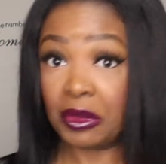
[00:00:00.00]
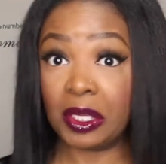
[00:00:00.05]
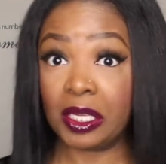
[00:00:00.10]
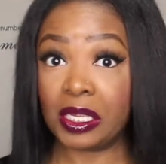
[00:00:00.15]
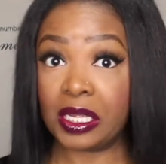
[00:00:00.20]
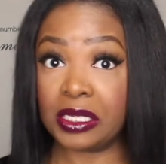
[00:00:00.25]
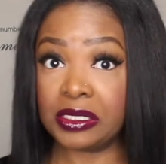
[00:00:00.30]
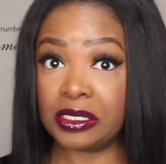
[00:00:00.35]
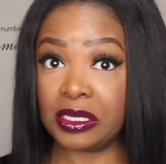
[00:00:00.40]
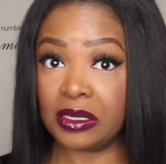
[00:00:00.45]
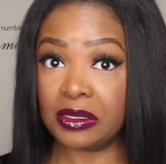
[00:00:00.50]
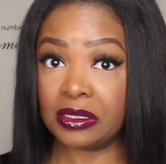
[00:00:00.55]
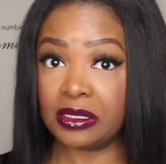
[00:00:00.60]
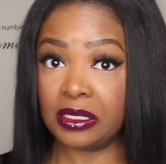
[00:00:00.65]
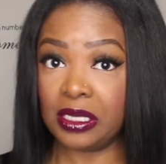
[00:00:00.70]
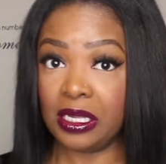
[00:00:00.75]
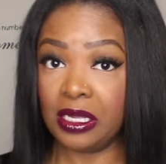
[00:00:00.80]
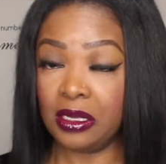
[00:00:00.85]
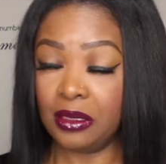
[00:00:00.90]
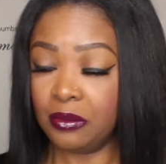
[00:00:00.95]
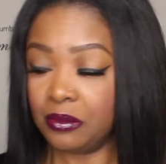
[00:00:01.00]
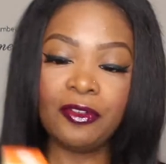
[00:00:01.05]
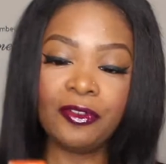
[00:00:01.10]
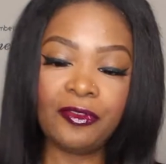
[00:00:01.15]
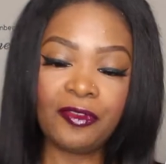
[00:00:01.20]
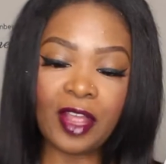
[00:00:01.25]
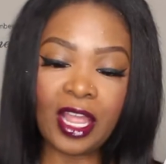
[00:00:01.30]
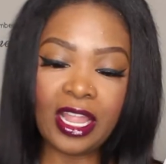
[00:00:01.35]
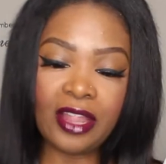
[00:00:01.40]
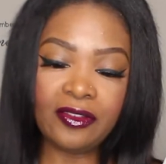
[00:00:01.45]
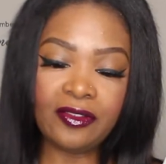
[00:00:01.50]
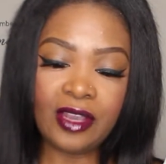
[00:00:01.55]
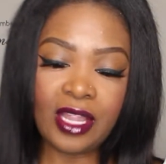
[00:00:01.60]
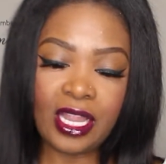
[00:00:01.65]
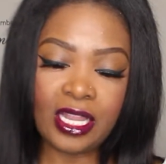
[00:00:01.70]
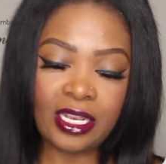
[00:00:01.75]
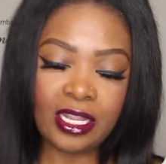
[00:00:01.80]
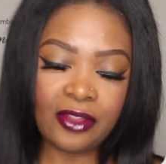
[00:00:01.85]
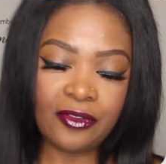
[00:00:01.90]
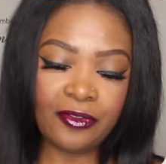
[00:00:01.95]
I guess I'll see. For
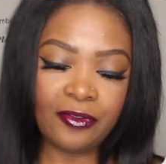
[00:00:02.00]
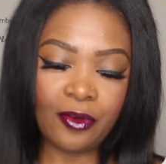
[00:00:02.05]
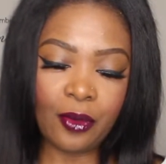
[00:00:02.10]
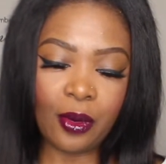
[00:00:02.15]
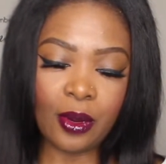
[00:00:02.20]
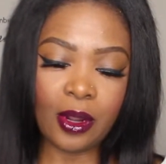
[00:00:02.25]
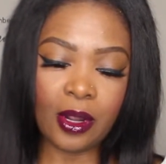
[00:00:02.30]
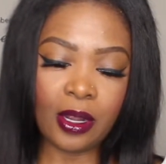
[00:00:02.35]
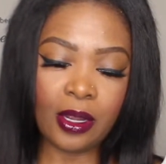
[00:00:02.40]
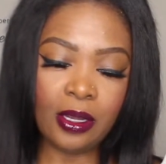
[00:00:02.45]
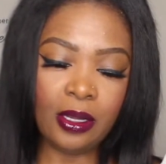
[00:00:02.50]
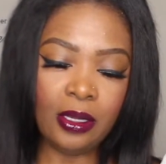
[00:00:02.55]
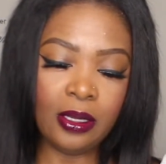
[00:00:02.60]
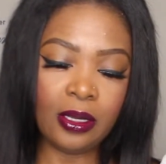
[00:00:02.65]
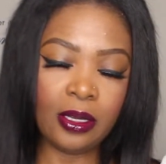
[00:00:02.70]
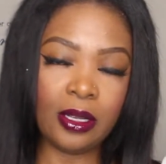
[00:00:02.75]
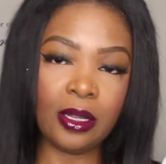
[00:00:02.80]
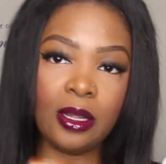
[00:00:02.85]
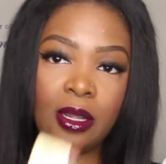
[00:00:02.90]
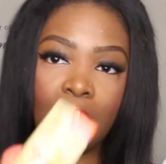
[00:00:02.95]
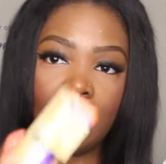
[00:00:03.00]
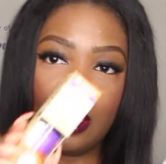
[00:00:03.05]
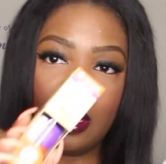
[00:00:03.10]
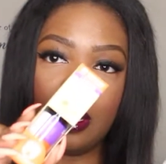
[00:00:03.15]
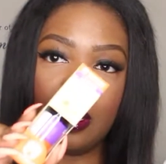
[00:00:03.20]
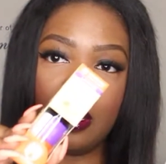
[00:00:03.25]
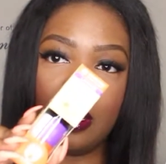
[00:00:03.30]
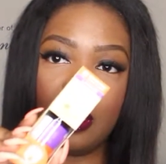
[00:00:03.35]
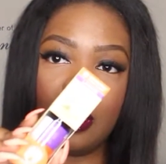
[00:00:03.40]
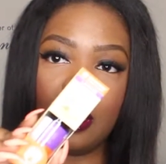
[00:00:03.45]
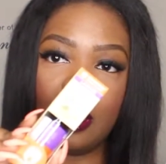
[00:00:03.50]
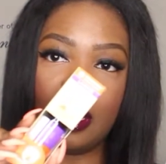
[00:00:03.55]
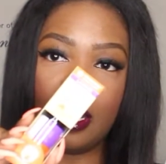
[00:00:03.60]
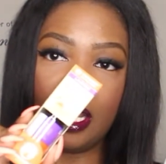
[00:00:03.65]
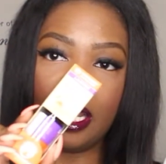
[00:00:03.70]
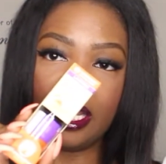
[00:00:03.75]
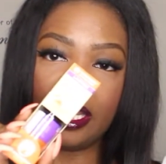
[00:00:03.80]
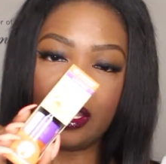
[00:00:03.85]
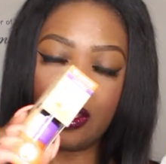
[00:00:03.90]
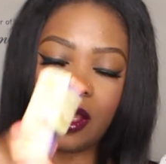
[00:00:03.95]
$5.94,
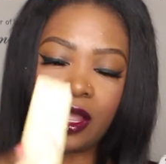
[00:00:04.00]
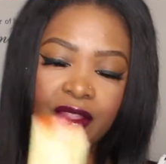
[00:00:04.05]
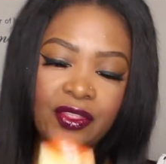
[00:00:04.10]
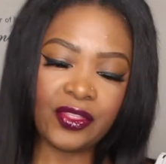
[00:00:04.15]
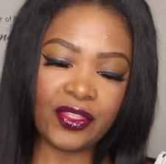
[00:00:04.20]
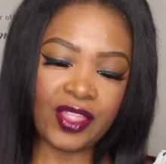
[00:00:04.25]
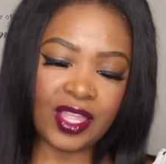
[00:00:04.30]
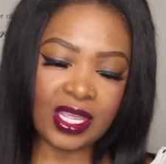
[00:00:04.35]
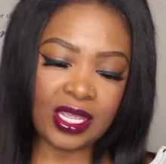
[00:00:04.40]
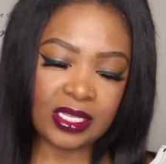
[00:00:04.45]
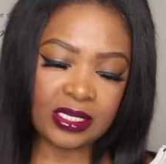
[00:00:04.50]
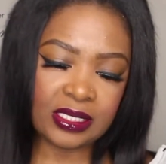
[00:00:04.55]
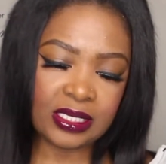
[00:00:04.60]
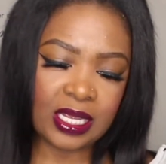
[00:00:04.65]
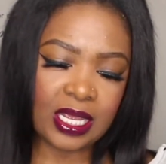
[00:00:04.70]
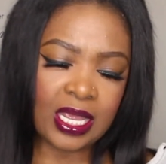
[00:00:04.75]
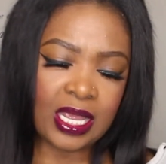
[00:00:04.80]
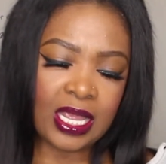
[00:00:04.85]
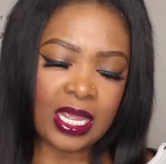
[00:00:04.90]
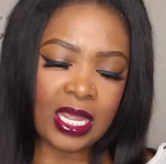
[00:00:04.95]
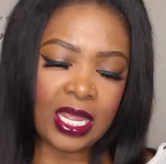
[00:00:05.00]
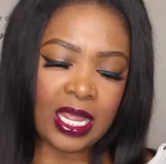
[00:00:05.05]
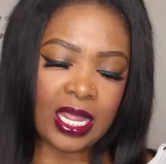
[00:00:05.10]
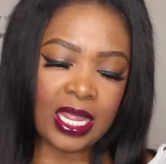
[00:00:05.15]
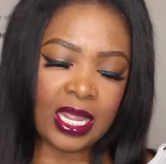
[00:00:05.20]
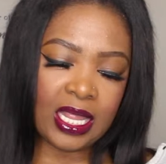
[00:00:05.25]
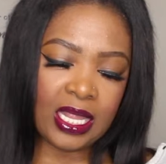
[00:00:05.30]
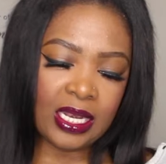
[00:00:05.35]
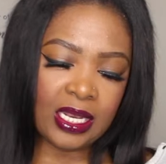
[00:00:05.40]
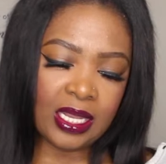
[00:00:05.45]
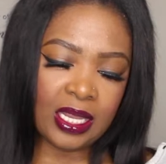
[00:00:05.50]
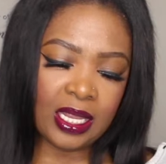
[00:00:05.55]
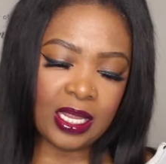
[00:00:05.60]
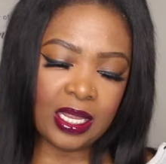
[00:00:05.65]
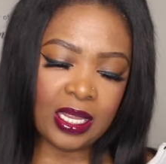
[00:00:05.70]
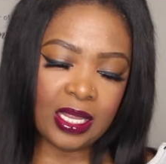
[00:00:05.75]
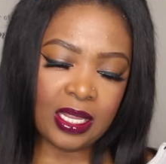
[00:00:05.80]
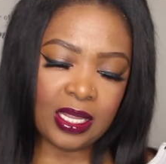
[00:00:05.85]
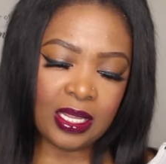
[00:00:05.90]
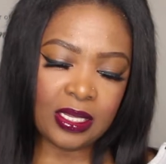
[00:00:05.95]
I got this. It
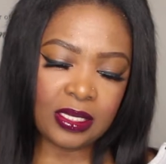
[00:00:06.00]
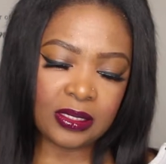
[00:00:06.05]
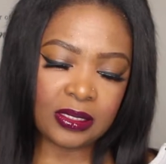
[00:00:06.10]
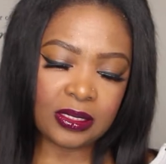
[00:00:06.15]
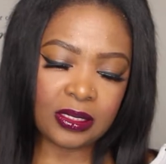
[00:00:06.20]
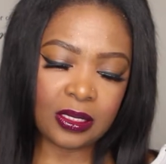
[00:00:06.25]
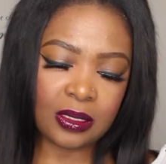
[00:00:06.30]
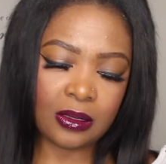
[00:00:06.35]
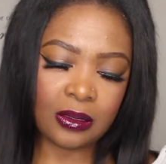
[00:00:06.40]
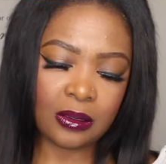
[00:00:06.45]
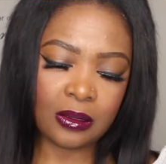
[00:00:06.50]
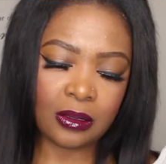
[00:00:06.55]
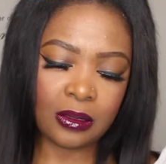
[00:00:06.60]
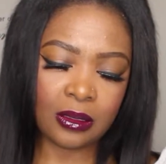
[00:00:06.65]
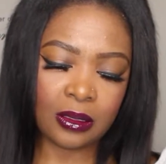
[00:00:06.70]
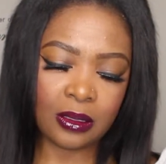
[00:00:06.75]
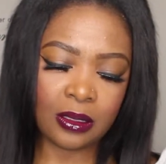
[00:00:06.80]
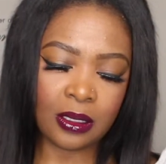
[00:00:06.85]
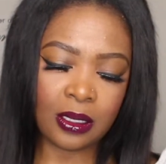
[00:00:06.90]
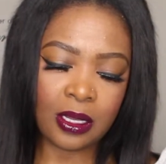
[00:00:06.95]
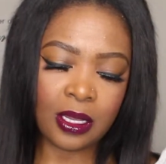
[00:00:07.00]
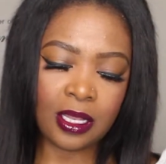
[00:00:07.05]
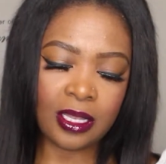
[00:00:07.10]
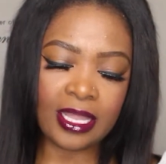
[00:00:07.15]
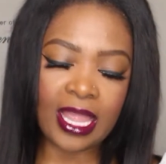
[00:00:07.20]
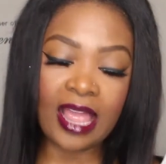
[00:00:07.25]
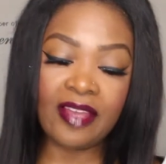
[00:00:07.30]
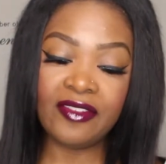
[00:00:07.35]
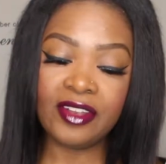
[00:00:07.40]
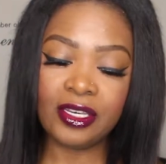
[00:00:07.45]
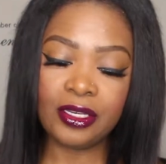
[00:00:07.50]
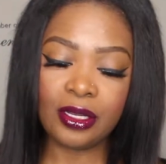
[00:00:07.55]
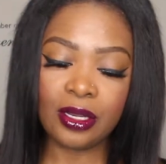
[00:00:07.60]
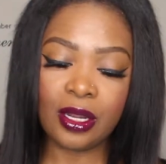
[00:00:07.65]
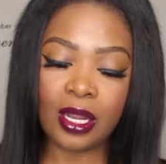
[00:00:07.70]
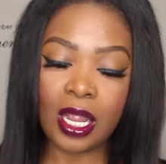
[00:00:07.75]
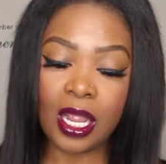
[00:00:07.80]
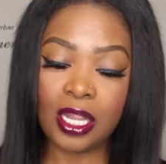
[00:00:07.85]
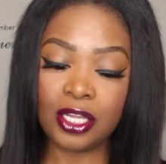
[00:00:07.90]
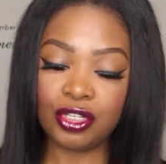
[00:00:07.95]
is
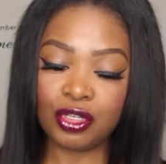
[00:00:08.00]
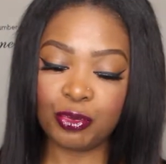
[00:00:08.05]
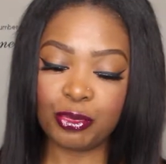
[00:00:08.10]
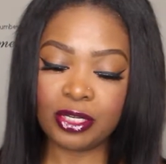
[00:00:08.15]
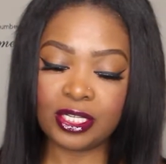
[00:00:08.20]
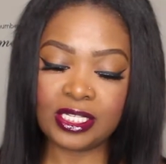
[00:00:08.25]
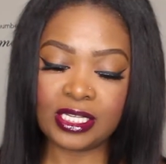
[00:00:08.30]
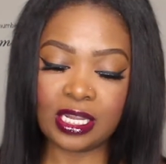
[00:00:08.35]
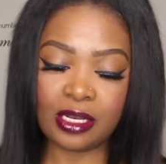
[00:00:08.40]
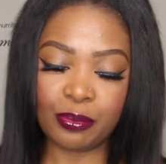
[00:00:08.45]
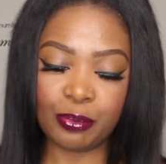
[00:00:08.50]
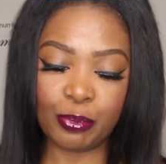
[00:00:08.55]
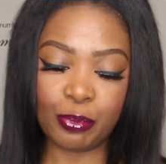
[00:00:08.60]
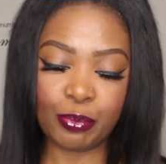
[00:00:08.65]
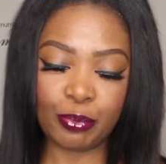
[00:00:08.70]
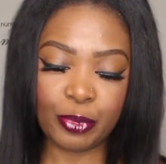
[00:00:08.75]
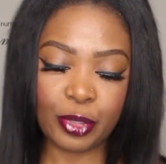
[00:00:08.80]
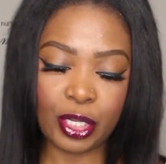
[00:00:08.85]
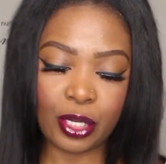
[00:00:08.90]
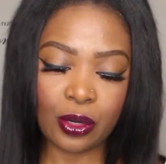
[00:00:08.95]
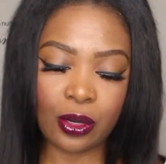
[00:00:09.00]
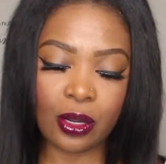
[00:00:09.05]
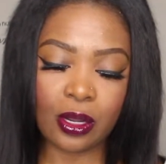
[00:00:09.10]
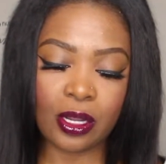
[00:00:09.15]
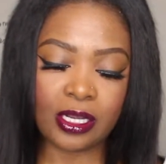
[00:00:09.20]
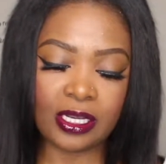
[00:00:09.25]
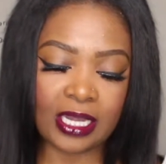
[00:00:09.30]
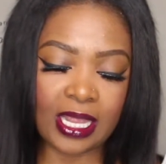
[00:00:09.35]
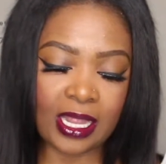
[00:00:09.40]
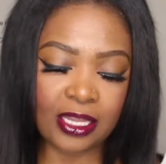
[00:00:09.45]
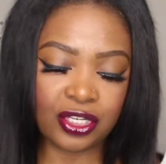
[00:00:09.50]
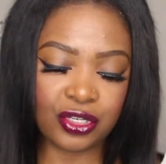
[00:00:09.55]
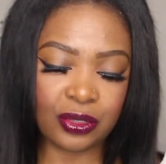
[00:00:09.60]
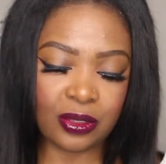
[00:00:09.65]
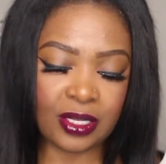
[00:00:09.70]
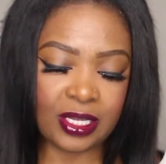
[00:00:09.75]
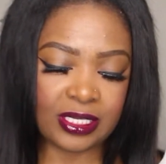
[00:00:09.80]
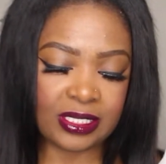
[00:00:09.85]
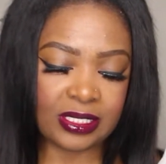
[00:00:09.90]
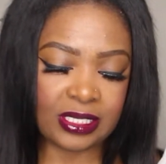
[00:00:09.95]
lavender 100% pure
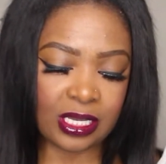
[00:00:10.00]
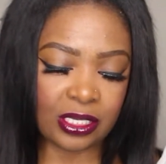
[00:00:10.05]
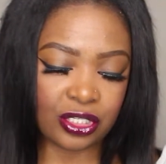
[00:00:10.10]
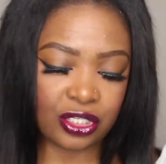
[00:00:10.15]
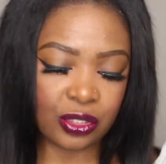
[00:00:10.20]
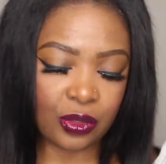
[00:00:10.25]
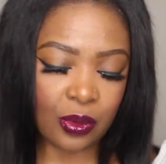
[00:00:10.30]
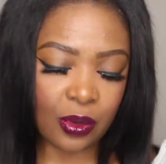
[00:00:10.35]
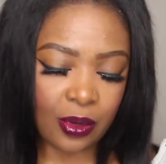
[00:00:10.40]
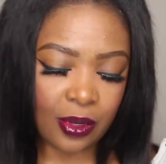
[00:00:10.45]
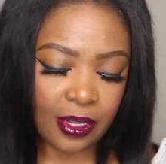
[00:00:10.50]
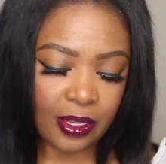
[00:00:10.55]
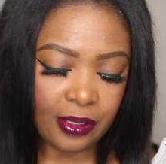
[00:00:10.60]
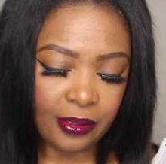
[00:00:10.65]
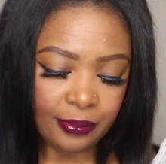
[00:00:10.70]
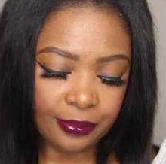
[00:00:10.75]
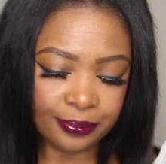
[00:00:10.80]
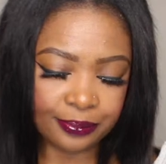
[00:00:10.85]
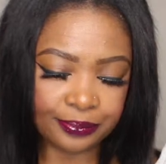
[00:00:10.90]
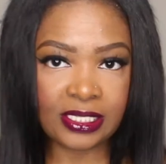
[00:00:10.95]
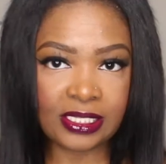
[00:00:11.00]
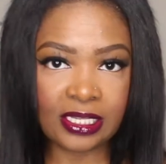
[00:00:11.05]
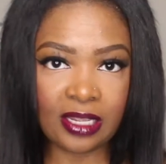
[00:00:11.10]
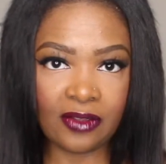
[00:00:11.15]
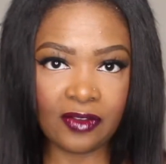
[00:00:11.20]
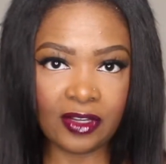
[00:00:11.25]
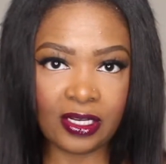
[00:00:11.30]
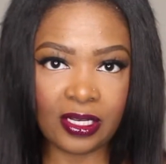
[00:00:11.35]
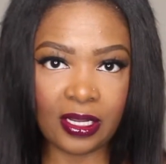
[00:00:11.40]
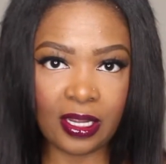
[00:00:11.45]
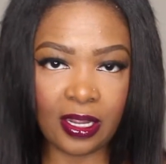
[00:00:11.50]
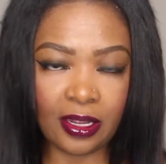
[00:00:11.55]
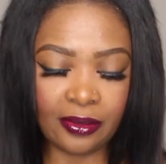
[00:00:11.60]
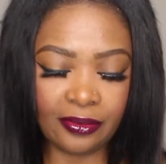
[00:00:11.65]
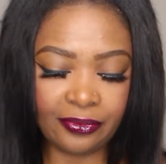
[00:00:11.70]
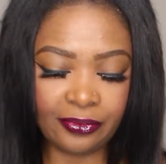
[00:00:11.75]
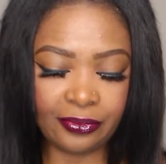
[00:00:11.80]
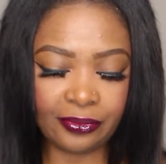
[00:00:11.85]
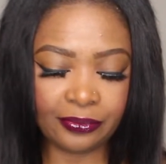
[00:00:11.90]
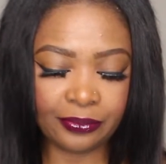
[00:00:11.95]
natural essential oil. Let's give it a huff.